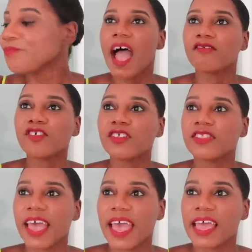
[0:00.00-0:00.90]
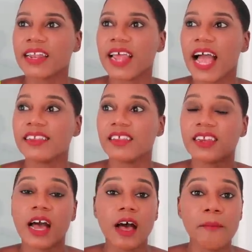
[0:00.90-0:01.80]
After that, I
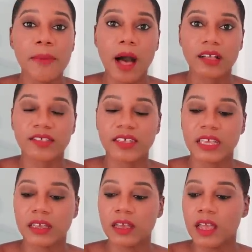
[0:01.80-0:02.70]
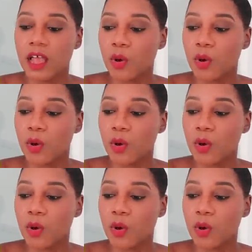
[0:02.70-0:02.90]
did an unboxing